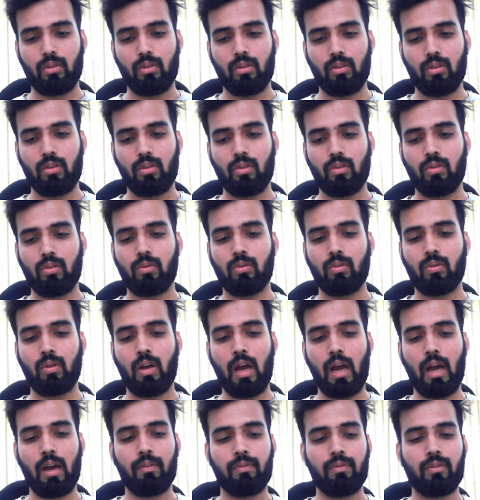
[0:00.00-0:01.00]
you
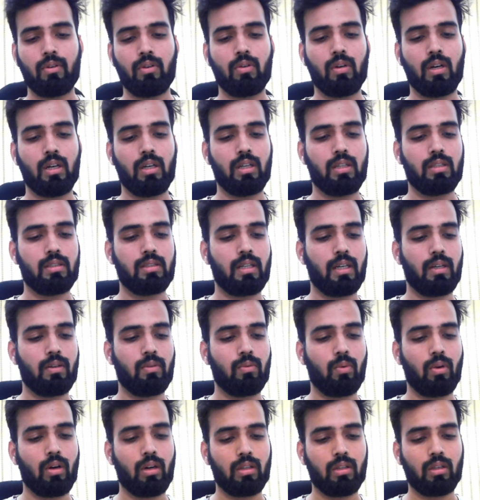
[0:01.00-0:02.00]
have to
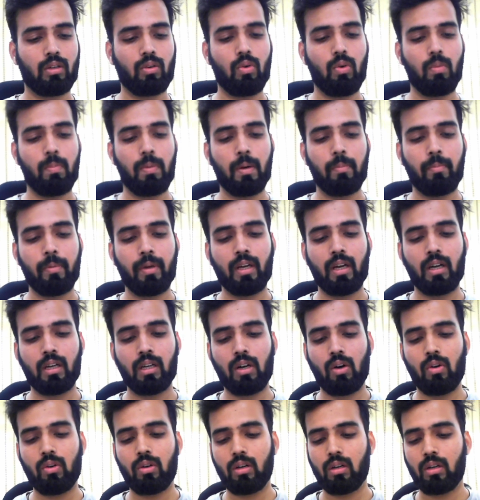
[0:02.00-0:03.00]
understand what the co-pumping and
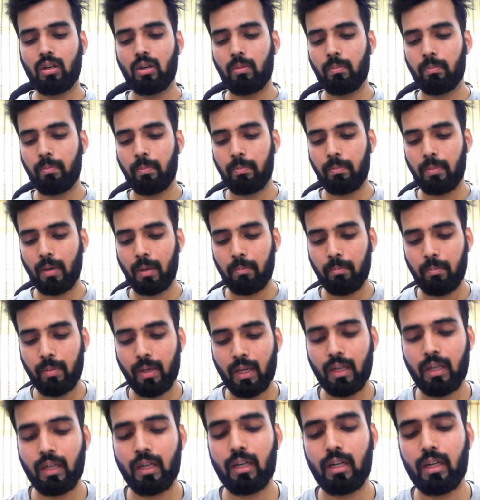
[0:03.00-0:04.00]

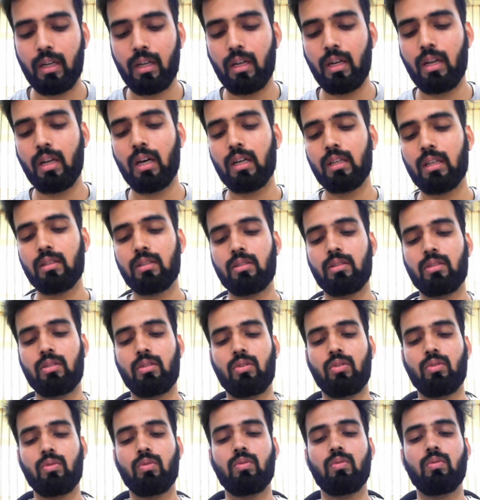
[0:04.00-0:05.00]
counter-pumping does
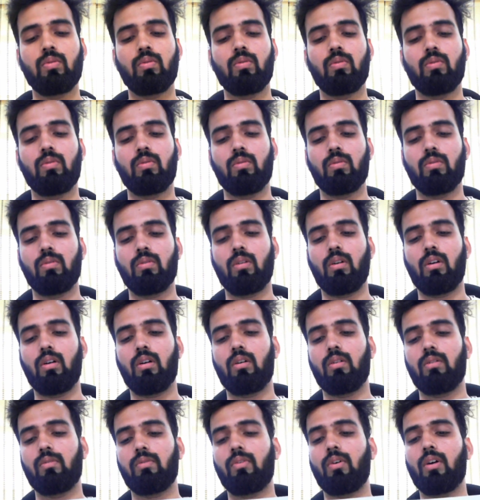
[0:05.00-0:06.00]
to
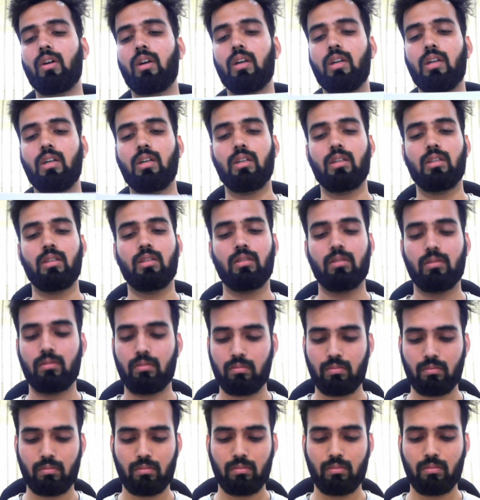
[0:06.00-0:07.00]
for a
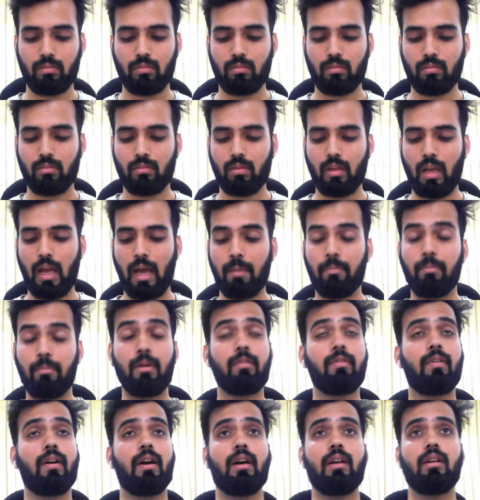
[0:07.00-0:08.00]

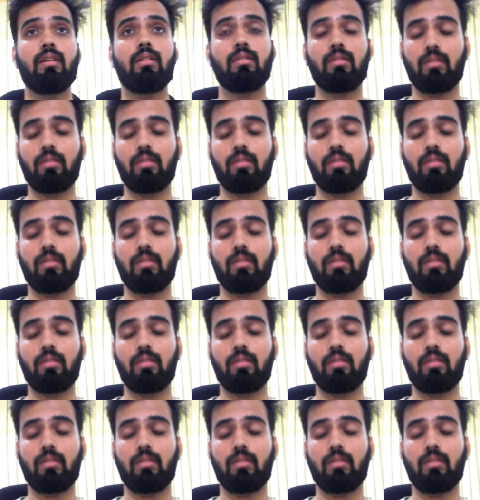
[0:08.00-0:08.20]
amplifier,